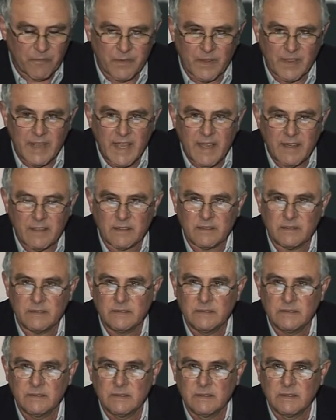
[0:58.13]
for that,
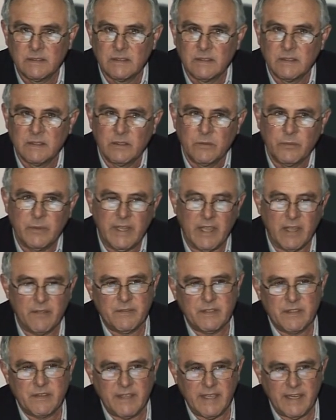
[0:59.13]
we have
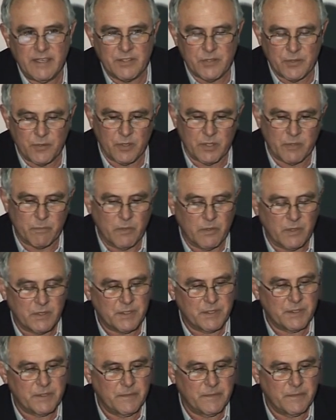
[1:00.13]
to thank George Bush.